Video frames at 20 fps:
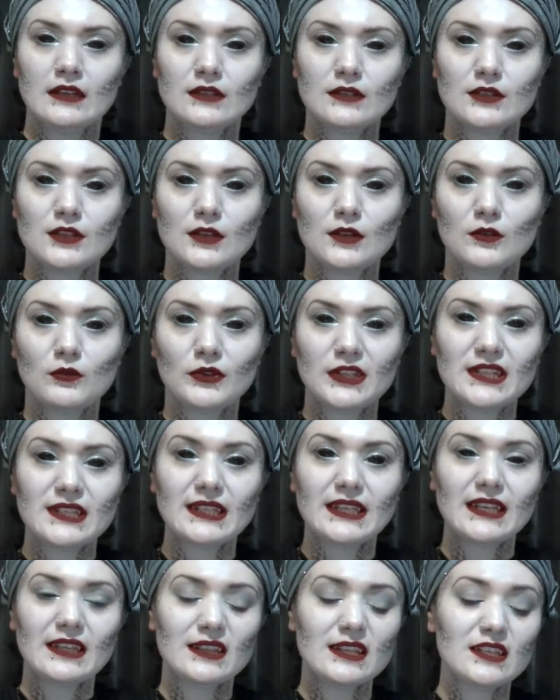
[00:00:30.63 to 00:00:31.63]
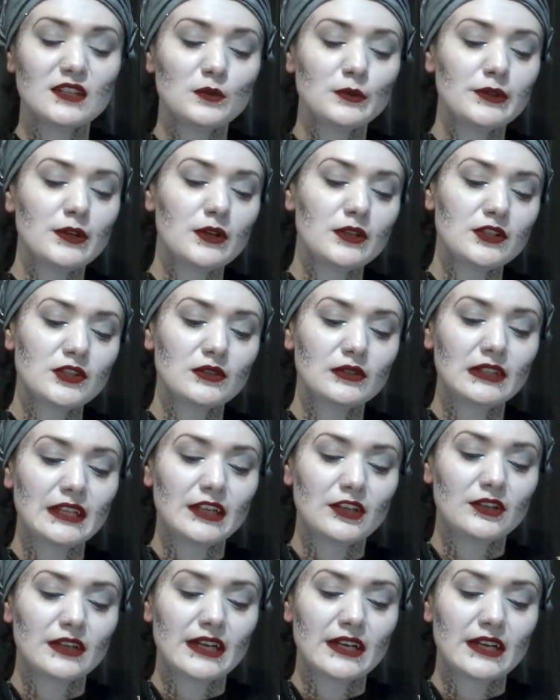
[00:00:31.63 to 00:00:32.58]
So once again, this one also later